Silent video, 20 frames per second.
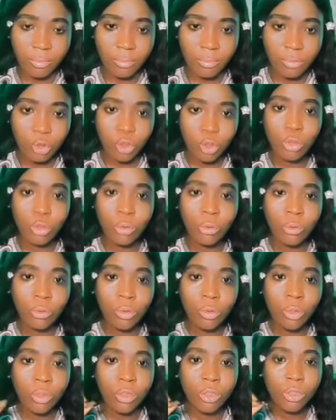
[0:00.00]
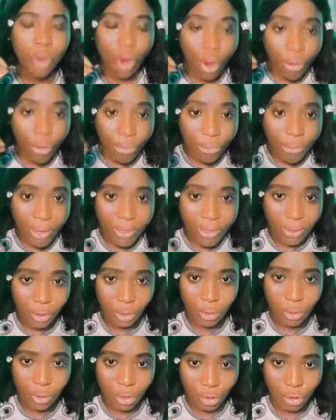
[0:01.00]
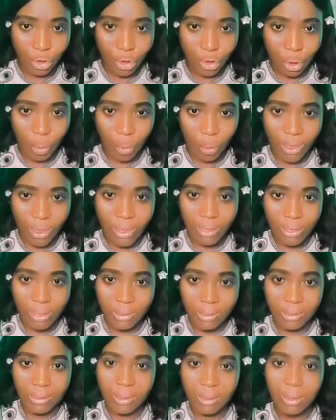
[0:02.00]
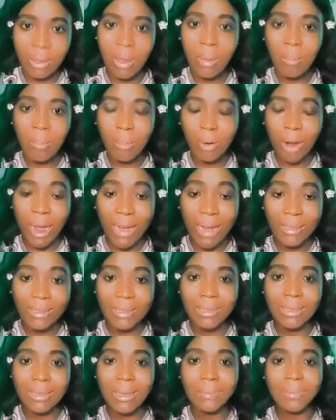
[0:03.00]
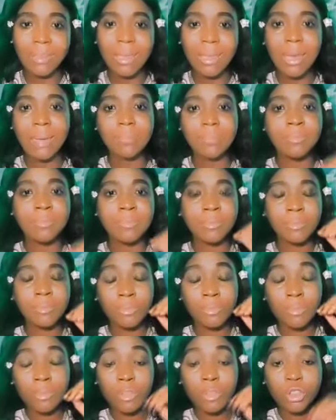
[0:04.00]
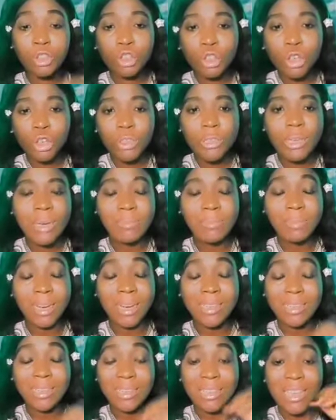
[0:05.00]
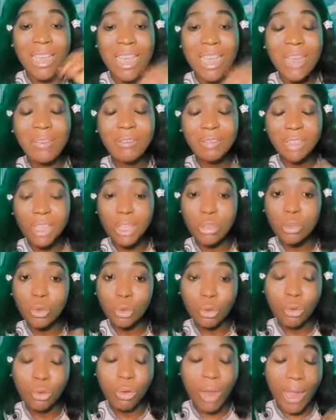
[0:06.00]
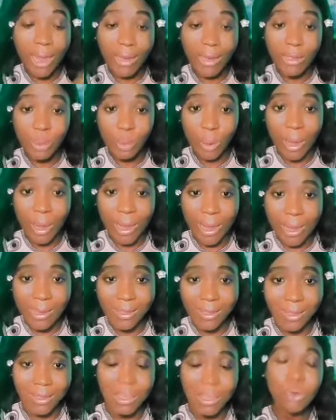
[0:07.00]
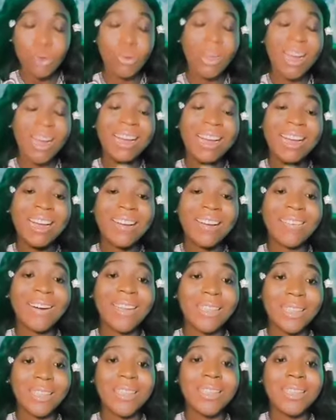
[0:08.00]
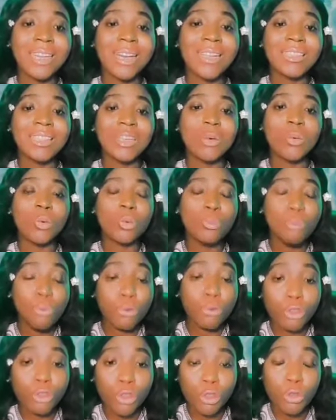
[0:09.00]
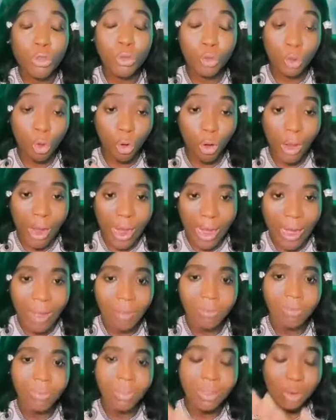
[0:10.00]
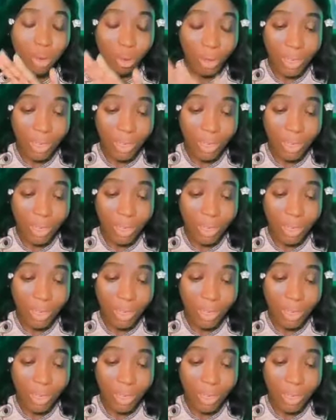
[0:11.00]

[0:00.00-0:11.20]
So confess your weakness, but at the same time, show them that if they do X, Y, Z, you can guarantee that they will produce or have or